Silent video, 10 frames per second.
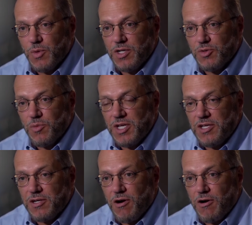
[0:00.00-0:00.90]
went into
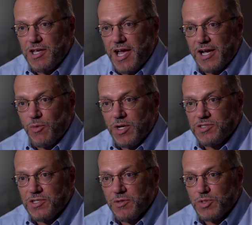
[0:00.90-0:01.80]
immediate cardiac
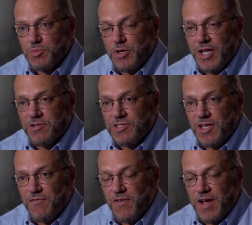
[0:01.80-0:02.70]
arrest and was pronounced
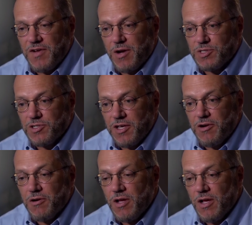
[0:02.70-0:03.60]
dead 5 hours
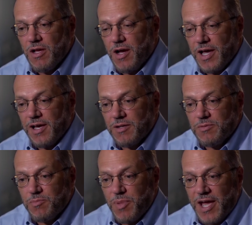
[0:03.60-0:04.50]
later. I
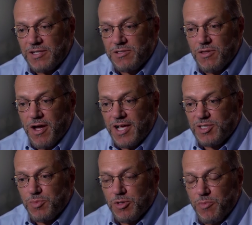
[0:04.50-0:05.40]
got back to the
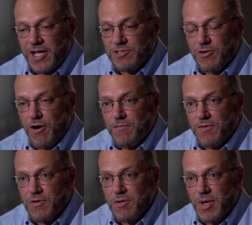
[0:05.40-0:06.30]
hospital, back to
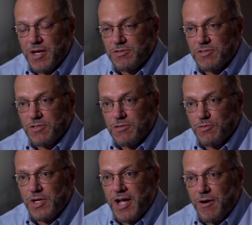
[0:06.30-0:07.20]
Hartford, about
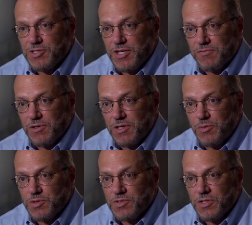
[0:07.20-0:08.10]
3 hours after he
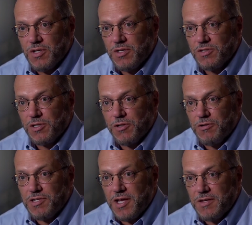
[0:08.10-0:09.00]
was
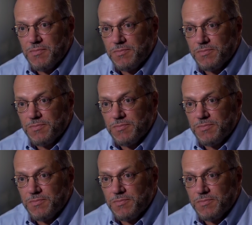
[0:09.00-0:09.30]
declared dead.